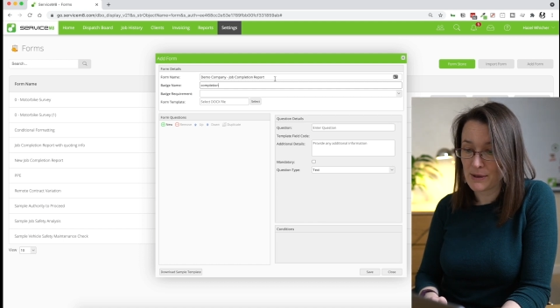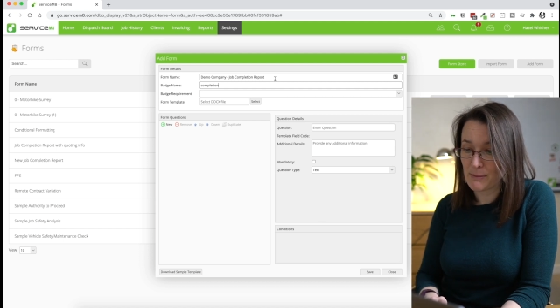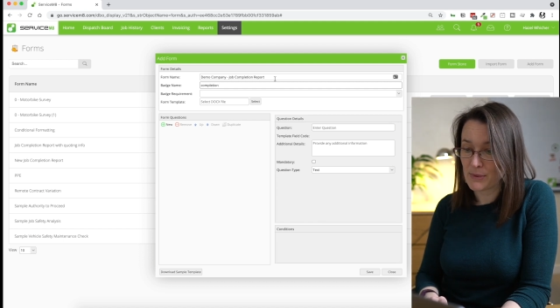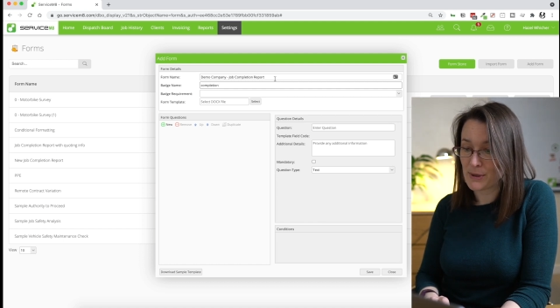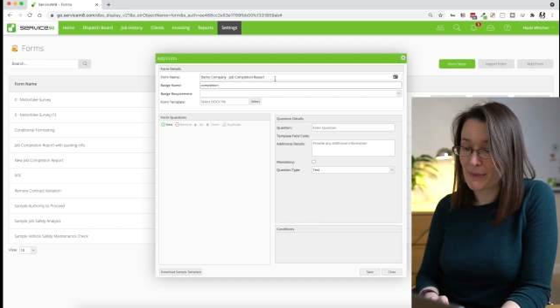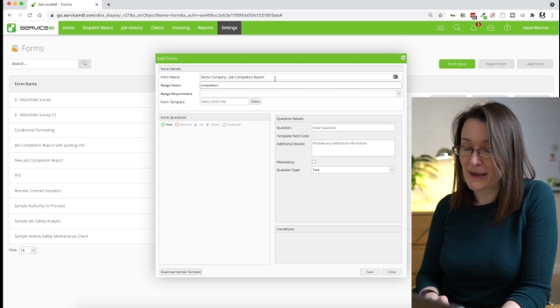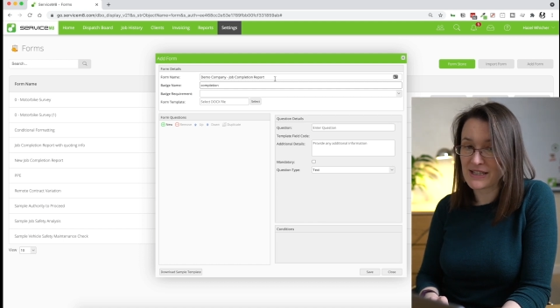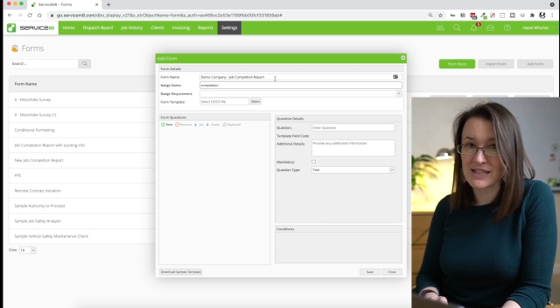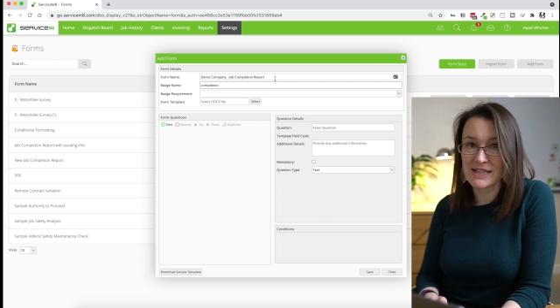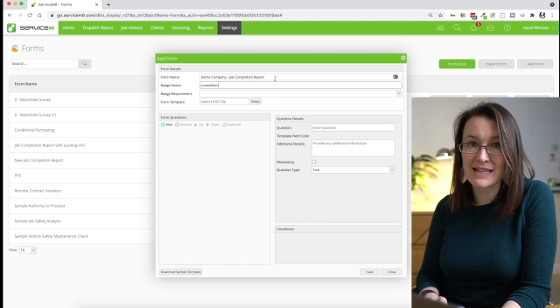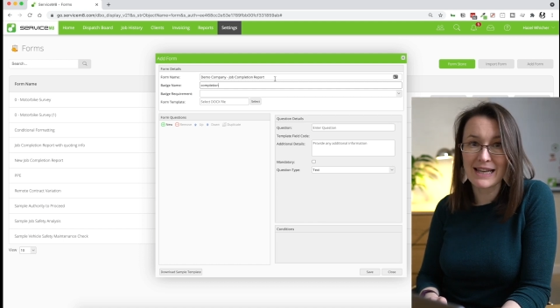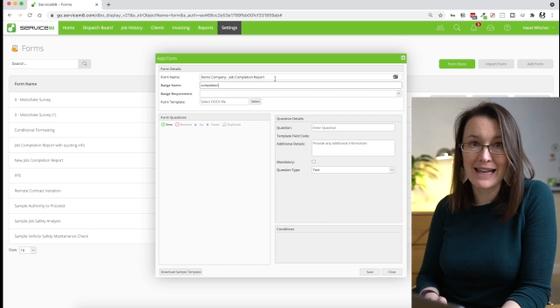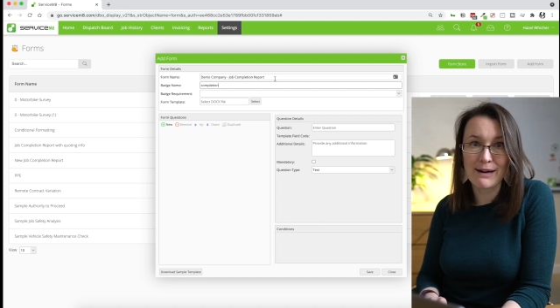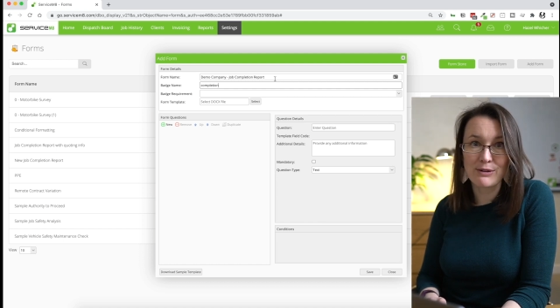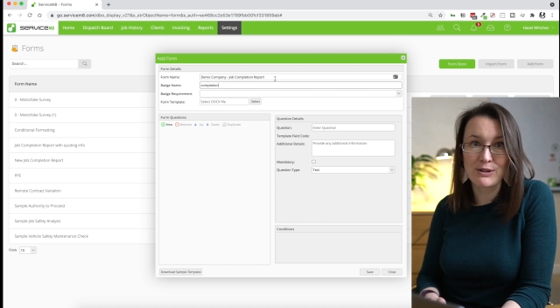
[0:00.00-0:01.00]
but the badges
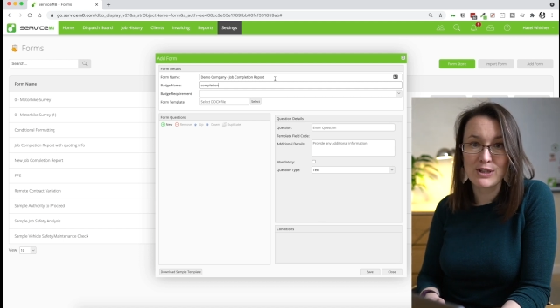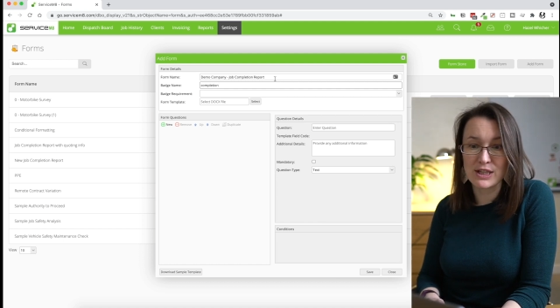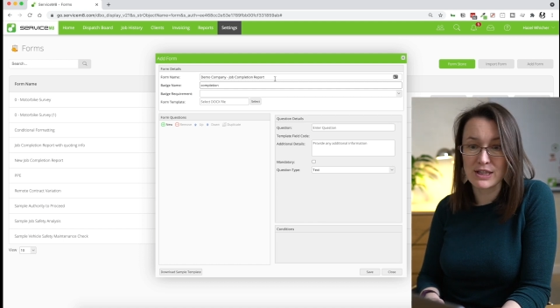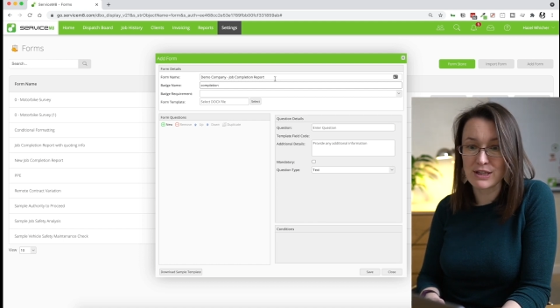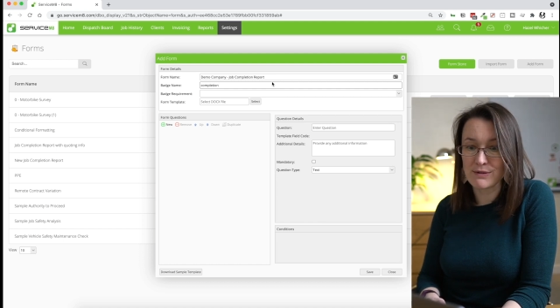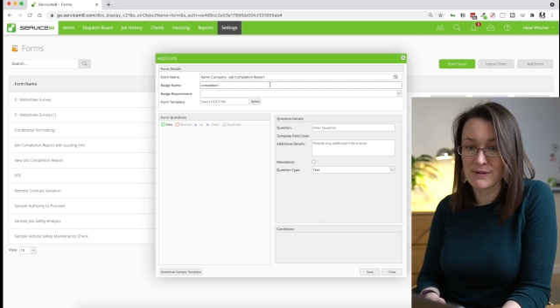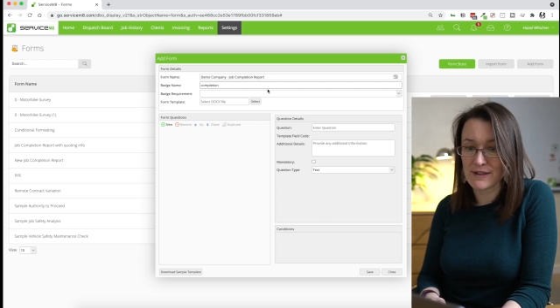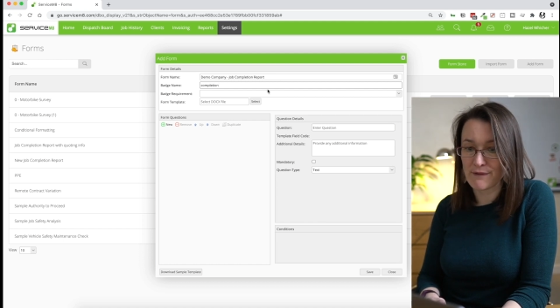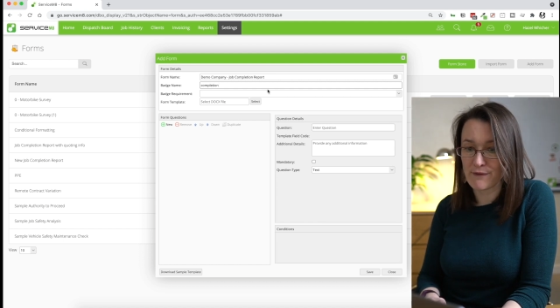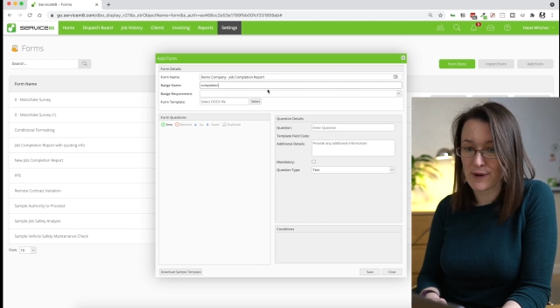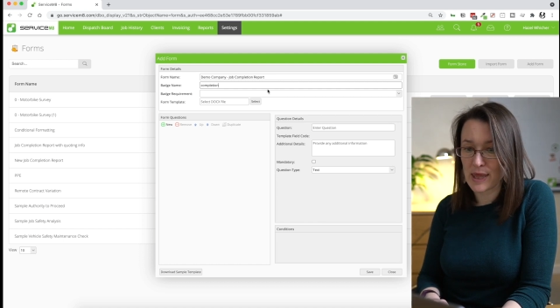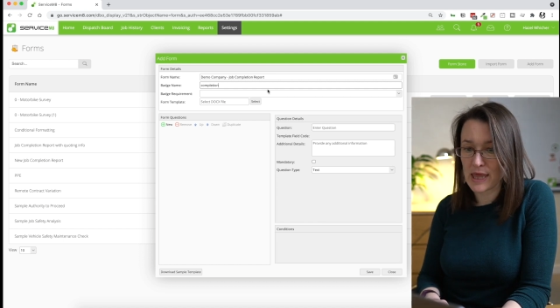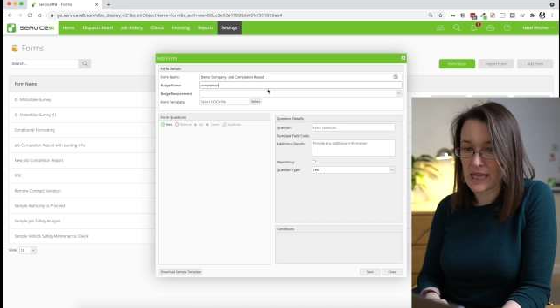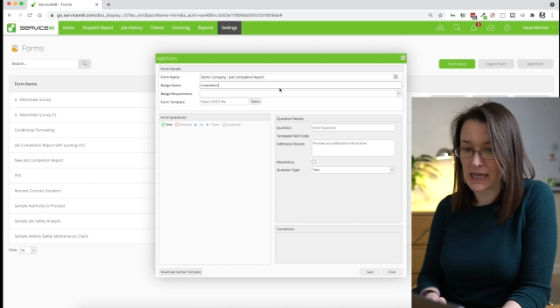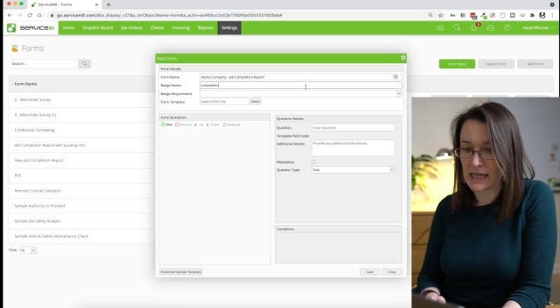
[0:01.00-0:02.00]
allow you to do
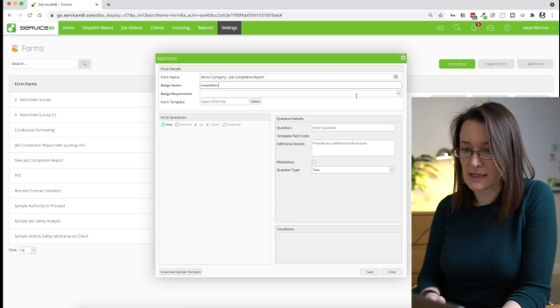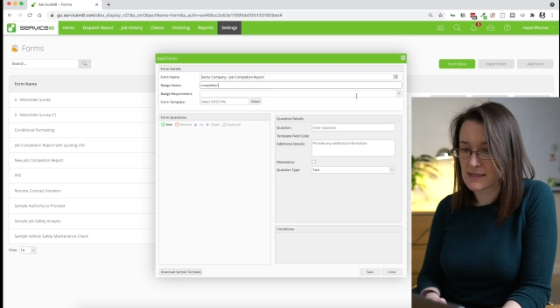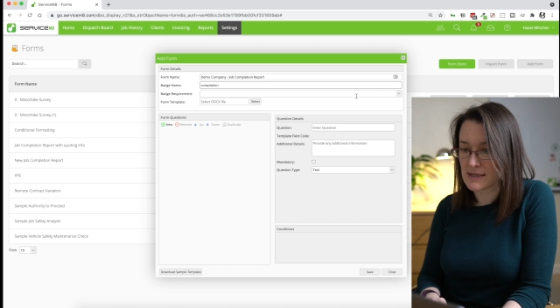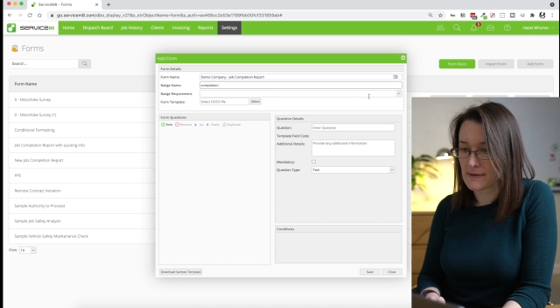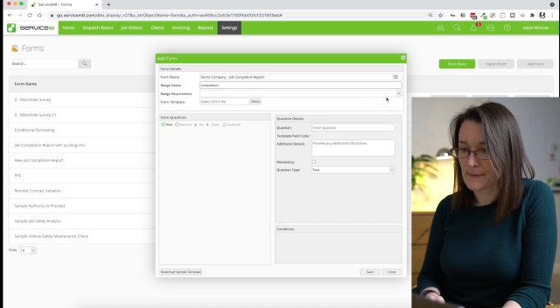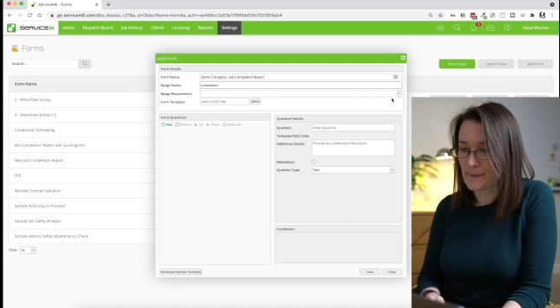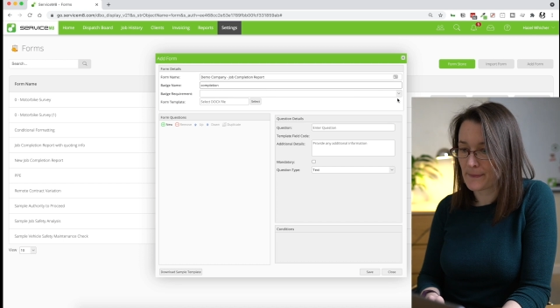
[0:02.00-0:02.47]
different things.